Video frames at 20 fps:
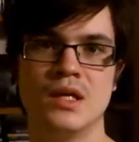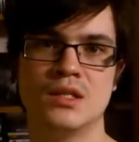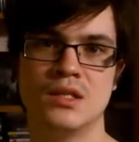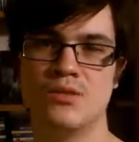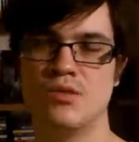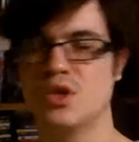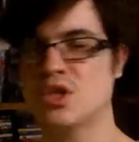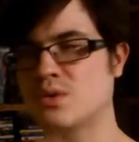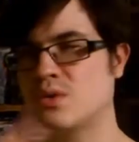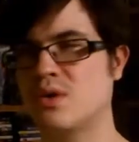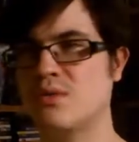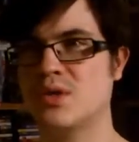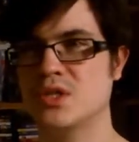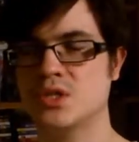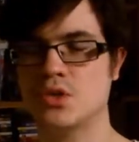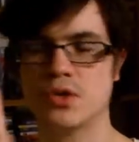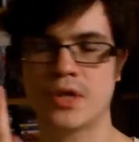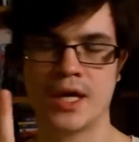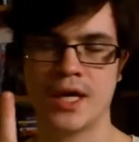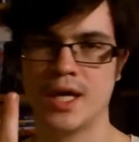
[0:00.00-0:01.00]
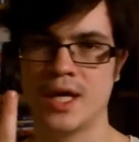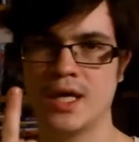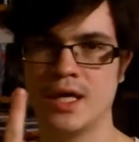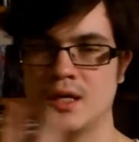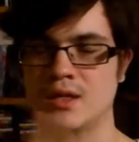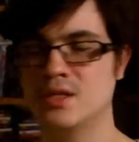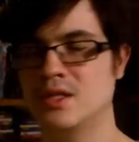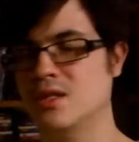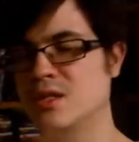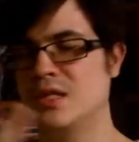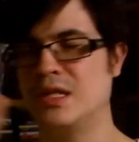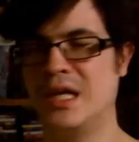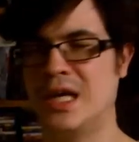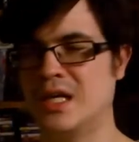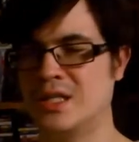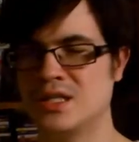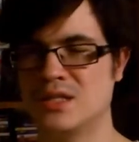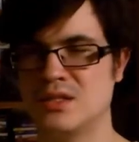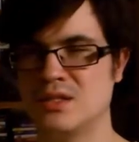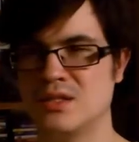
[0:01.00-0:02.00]
The first one was okay,
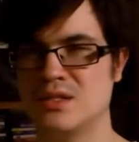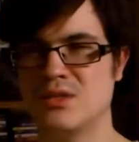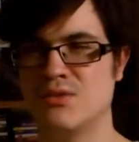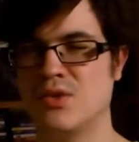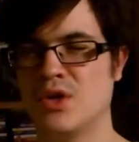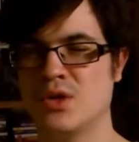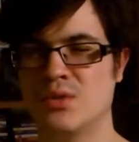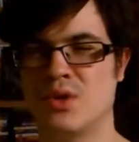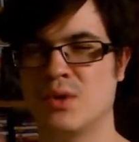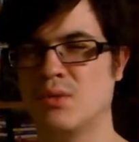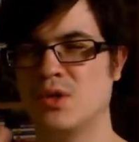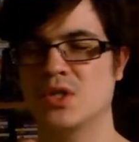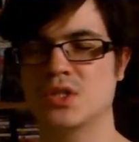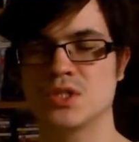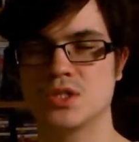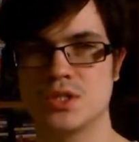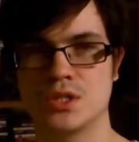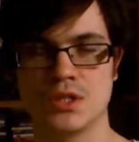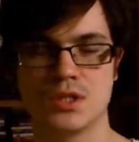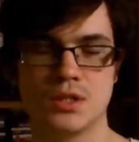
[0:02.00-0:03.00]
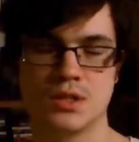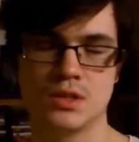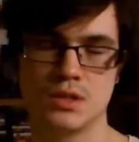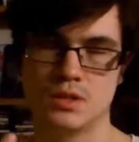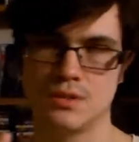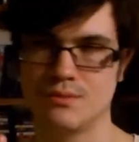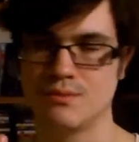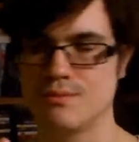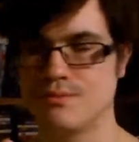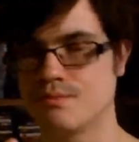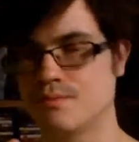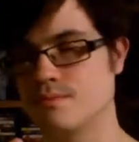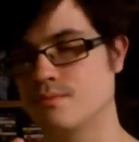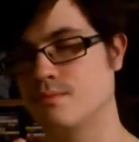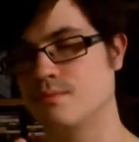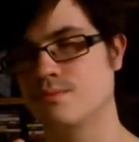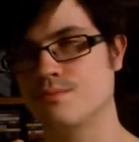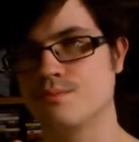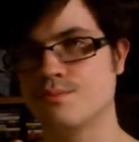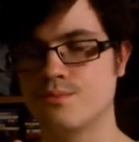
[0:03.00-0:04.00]
the third one was
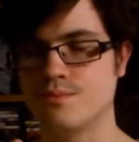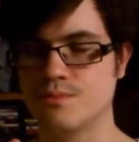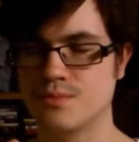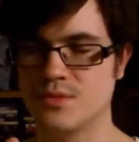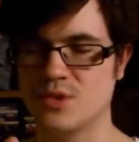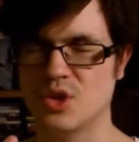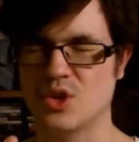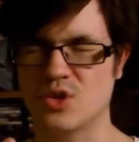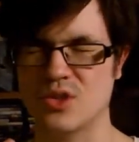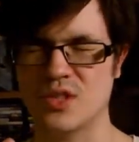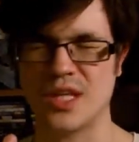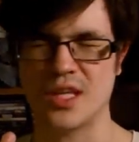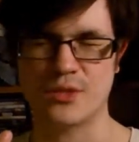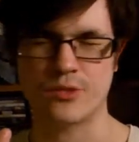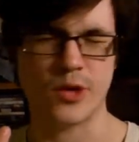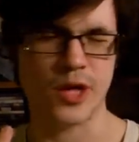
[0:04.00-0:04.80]
not that